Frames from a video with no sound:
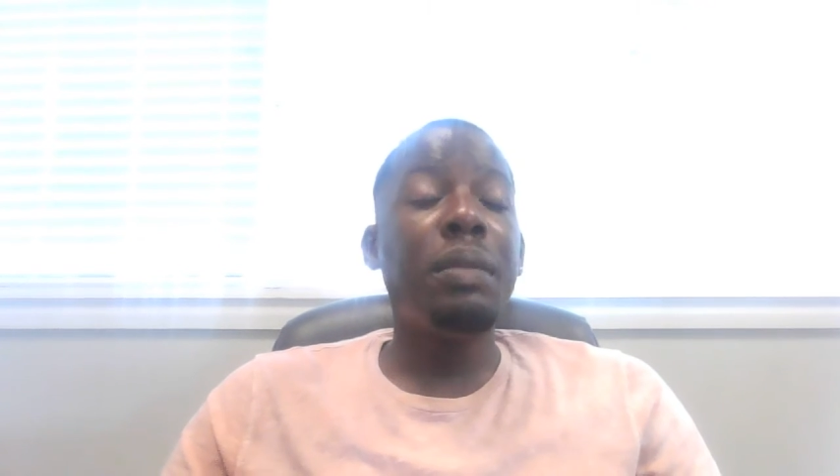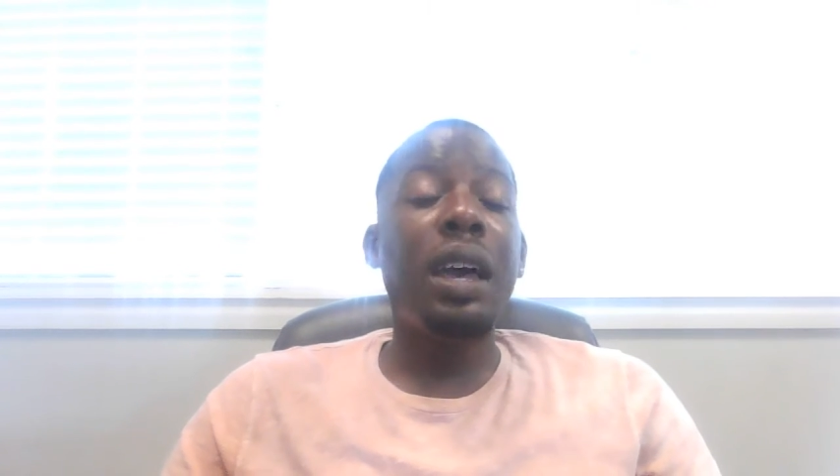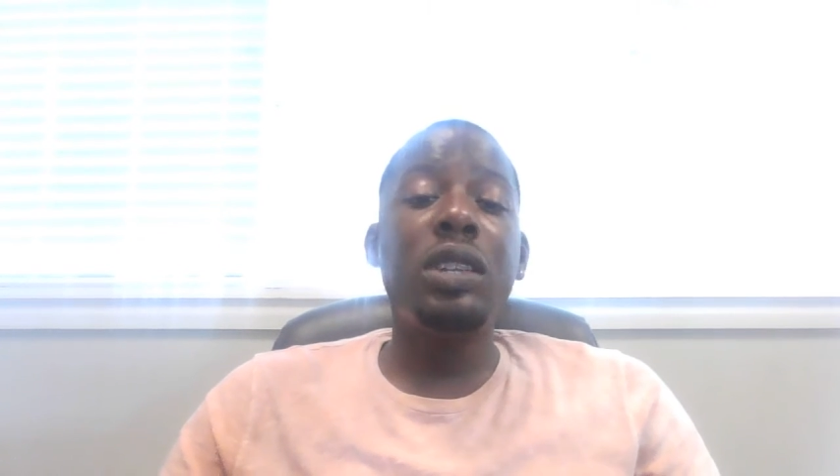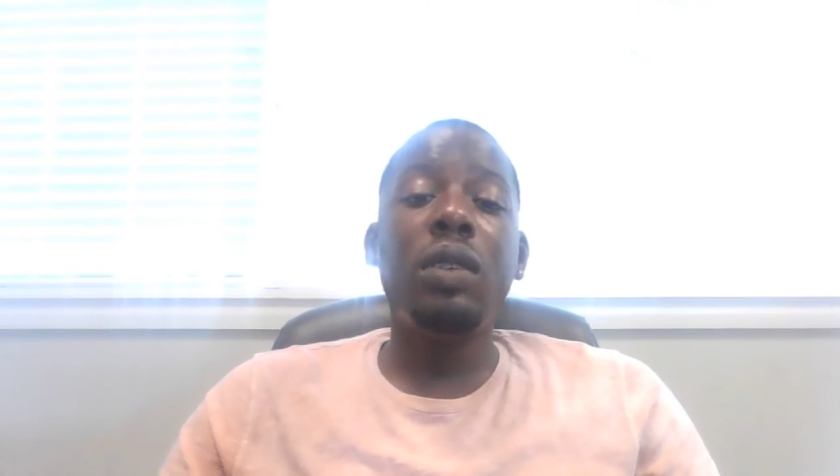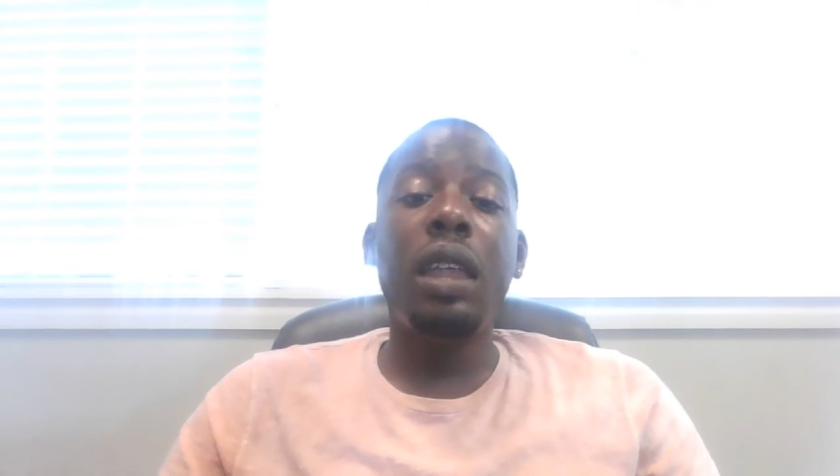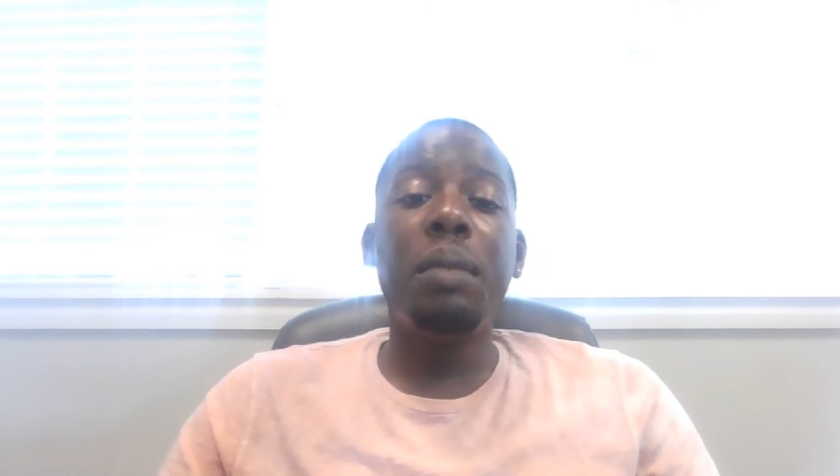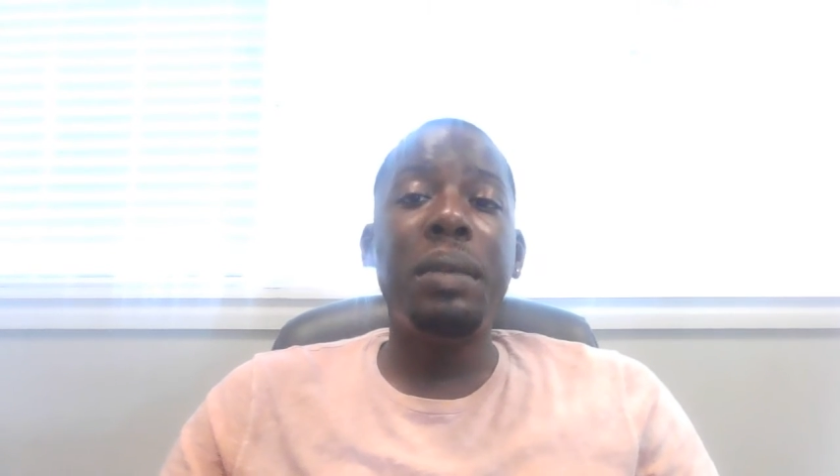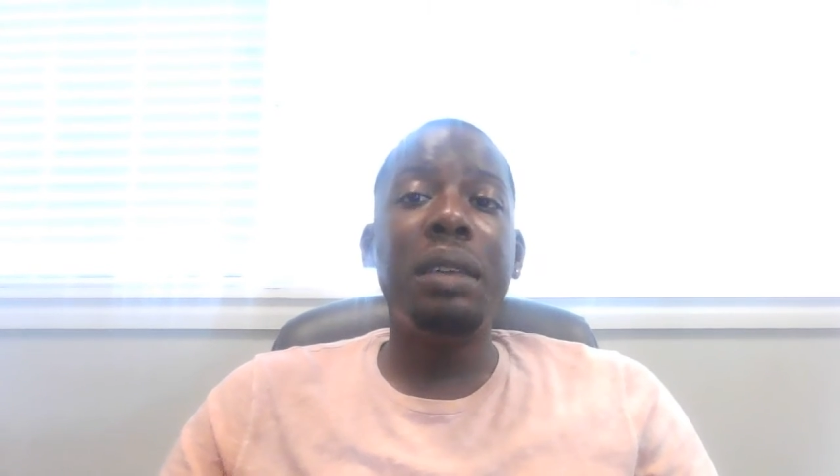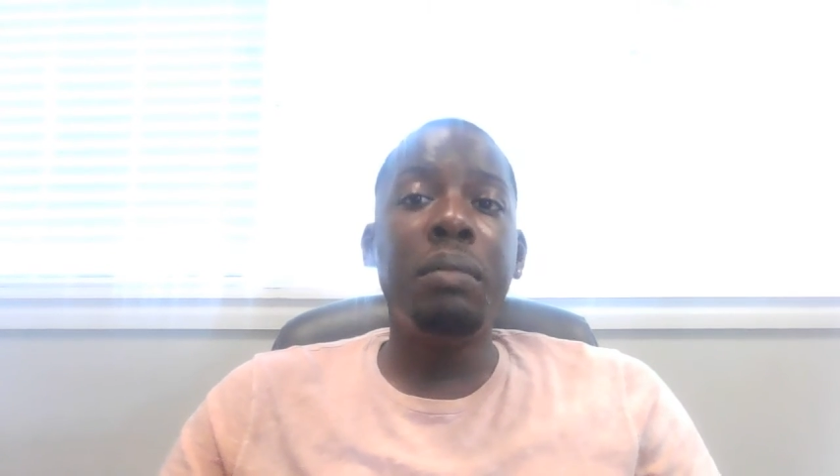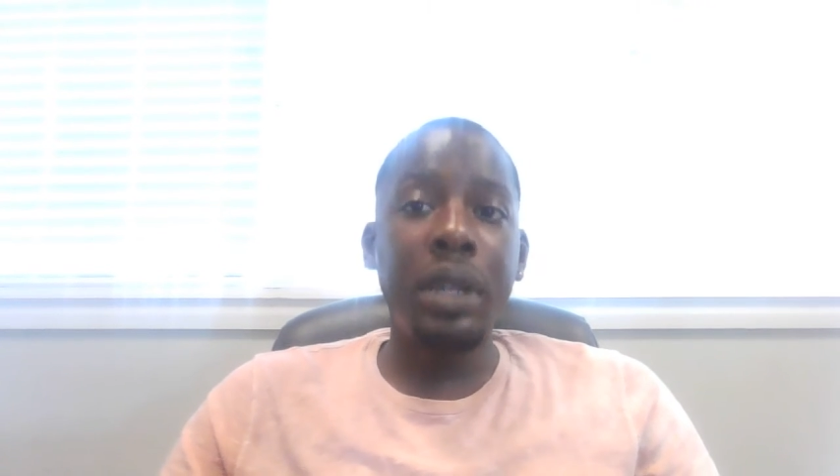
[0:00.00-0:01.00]
man trying to
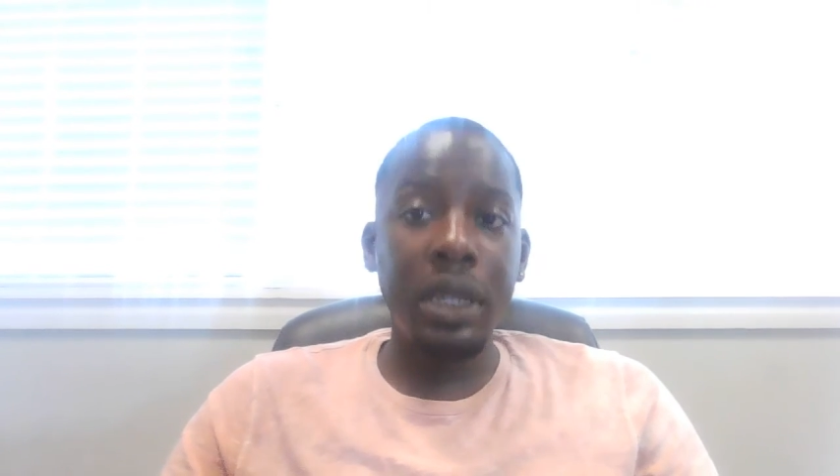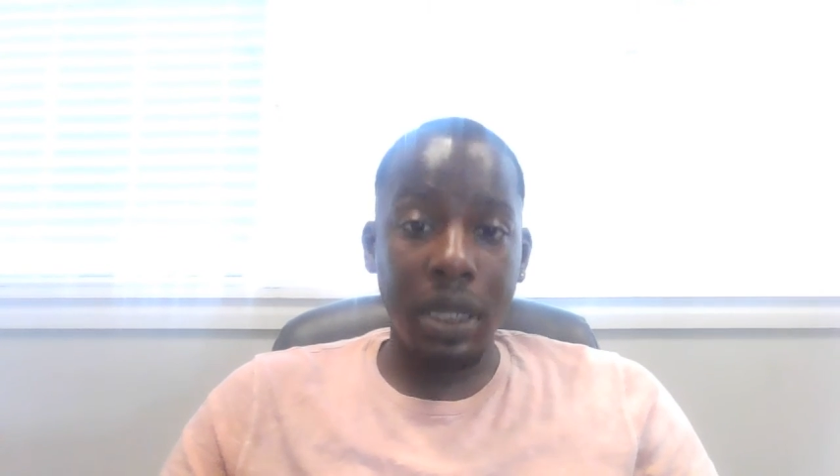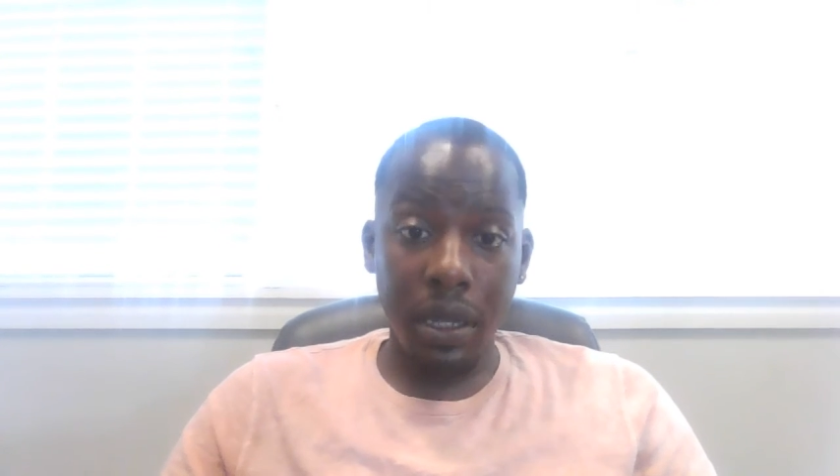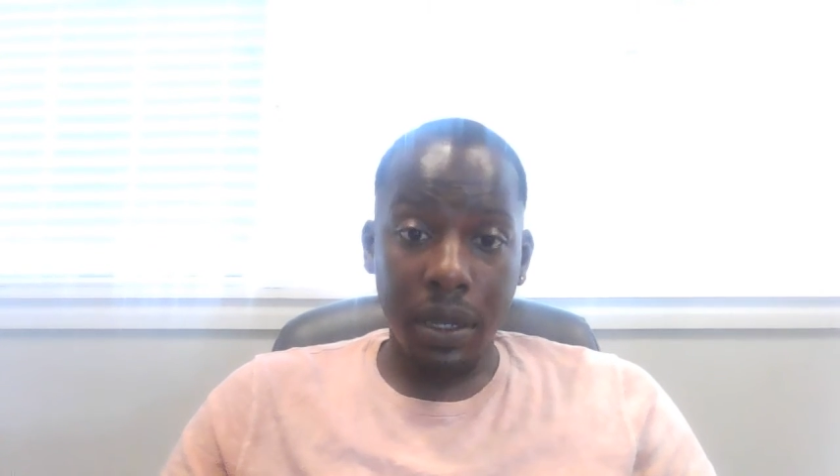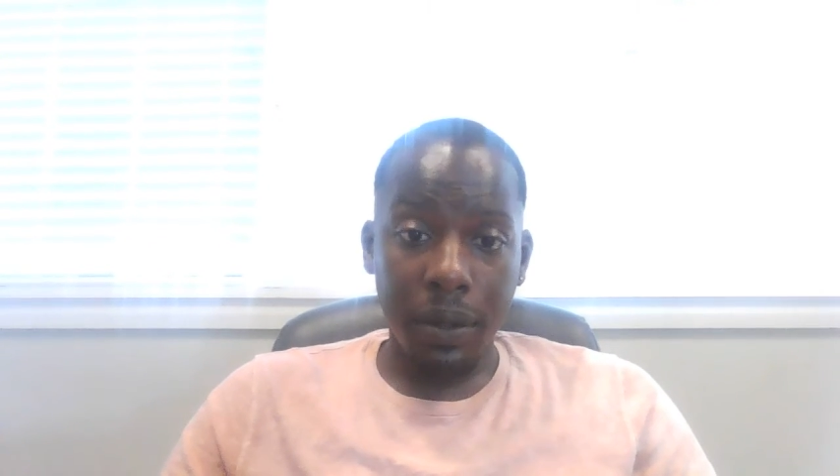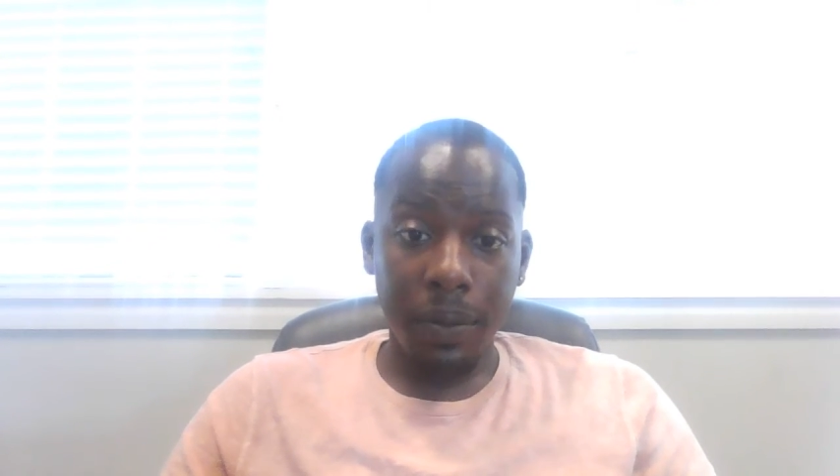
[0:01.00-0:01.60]
make money